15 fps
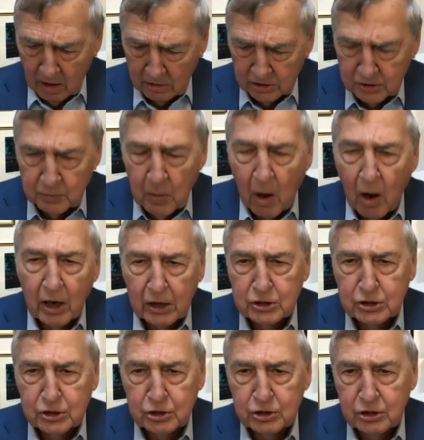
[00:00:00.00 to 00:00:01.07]

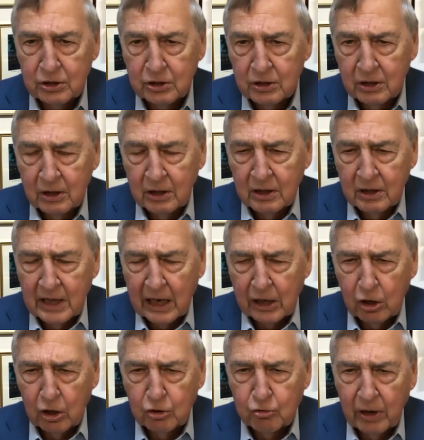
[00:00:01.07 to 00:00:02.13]
sparks that
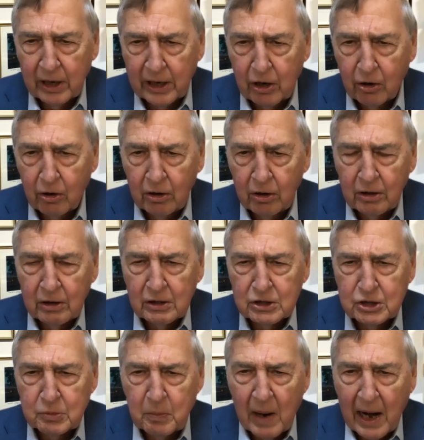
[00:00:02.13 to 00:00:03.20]
could trigger
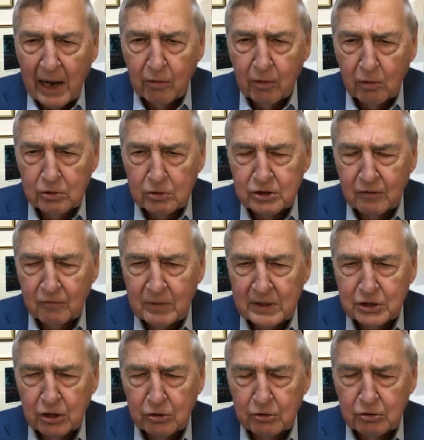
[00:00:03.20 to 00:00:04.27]
spirals of
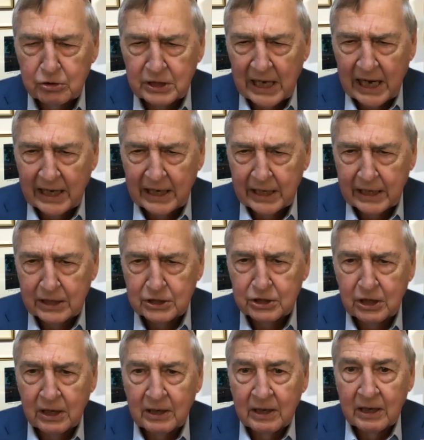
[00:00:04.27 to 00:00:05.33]

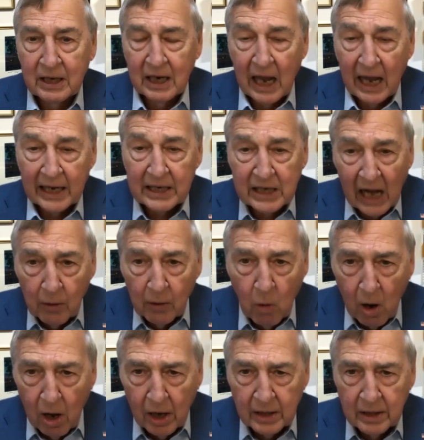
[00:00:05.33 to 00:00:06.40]
misunderstandings like
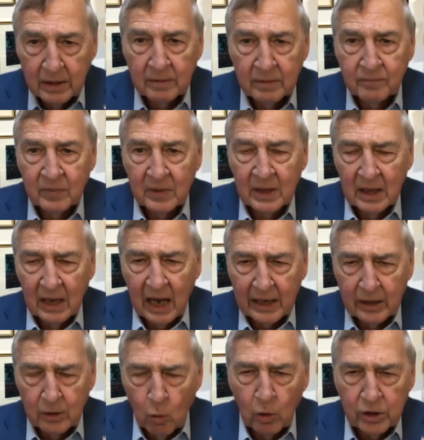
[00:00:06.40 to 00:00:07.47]
Taiwan,
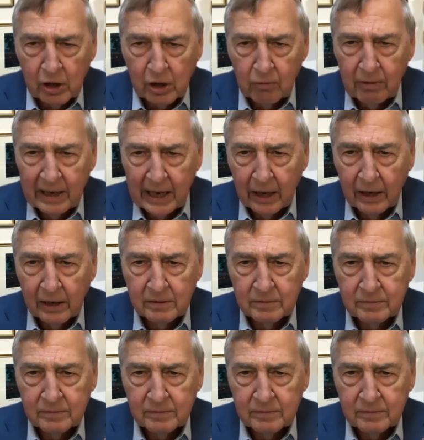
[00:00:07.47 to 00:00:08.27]
like North Korea,